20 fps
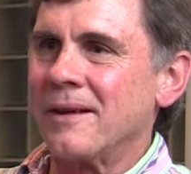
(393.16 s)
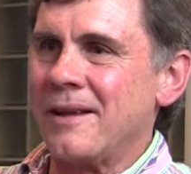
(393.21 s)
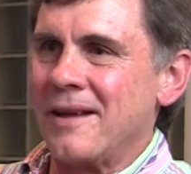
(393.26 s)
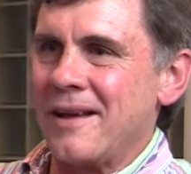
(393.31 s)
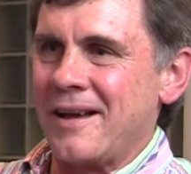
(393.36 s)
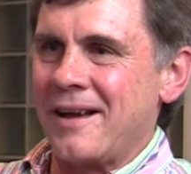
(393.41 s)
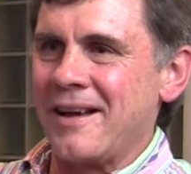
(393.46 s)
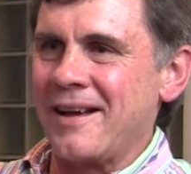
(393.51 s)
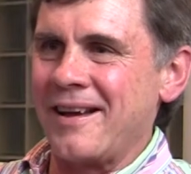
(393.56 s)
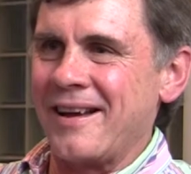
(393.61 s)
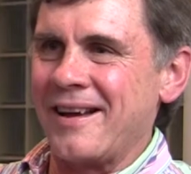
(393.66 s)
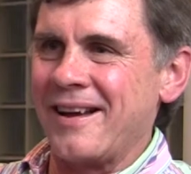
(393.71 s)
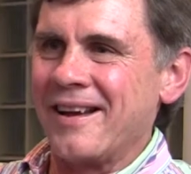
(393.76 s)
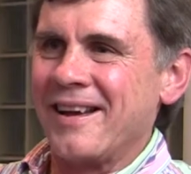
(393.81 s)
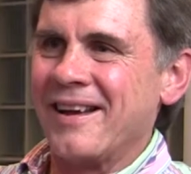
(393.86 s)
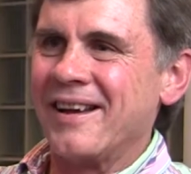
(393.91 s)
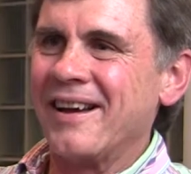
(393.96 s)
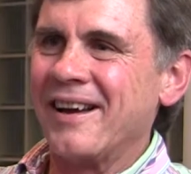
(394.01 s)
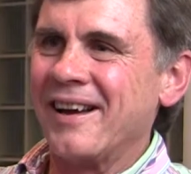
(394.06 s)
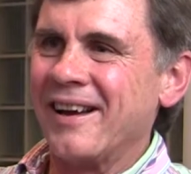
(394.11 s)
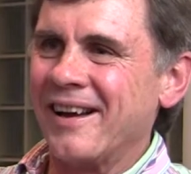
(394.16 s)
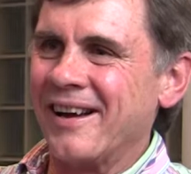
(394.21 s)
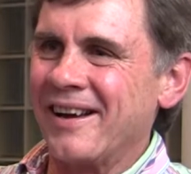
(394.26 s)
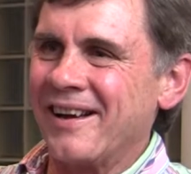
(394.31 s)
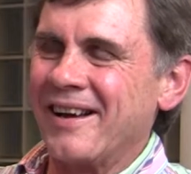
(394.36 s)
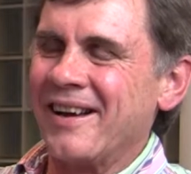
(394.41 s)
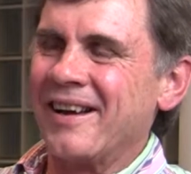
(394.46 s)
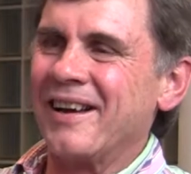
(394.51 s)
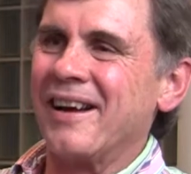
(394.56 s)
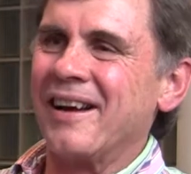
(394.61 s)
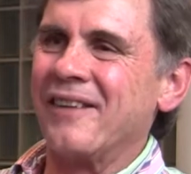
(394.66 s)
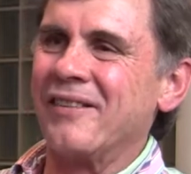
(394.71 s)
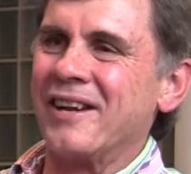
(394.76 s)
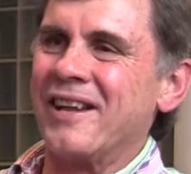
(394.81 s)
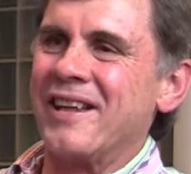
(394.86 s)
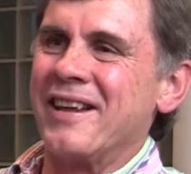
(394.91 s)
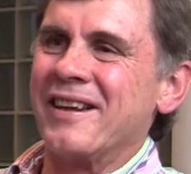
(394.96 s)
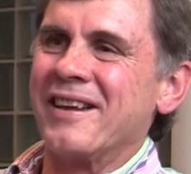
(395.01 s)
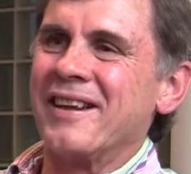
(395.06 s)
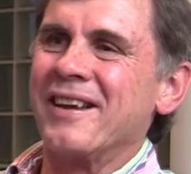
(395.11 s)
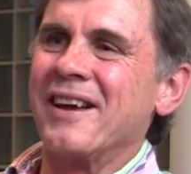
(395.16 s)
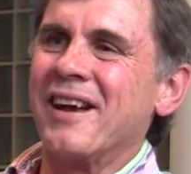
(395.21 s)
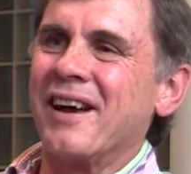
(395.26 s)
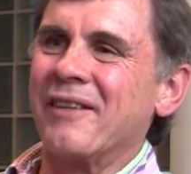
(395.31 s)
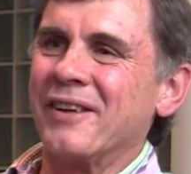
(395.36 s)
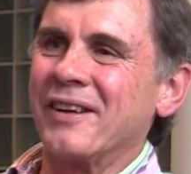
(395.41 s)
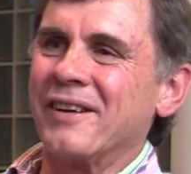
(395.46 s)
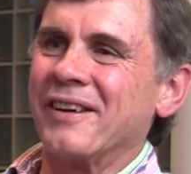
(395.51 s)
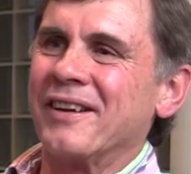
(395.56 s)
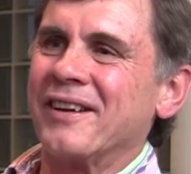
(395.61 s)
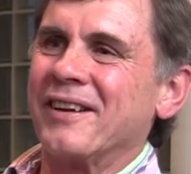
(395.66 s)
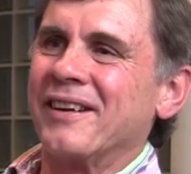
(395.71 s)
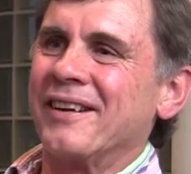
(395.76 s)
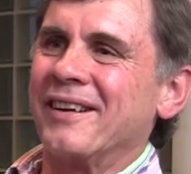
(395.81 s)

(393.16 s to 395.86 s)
I mean,